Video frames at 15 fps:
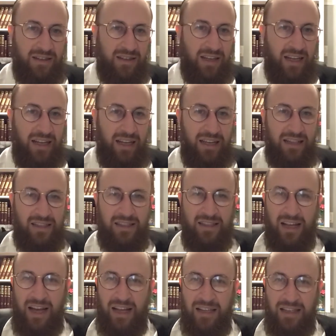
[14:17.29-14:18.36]
as
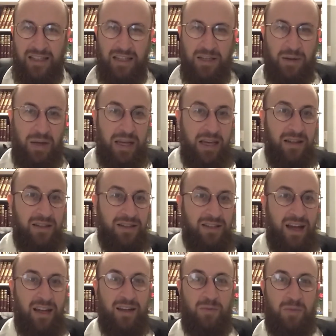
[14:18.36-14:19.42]
he the
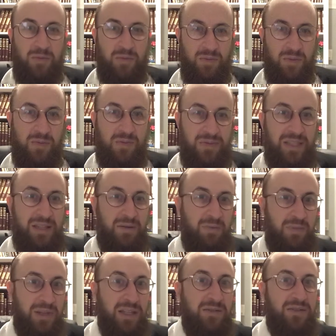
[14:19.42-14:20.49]
tzaddik
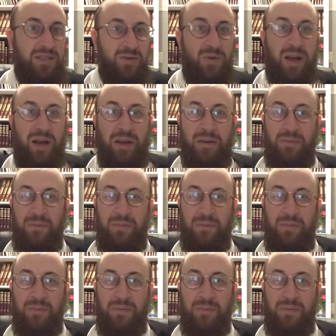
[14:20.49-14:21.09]
believes is right?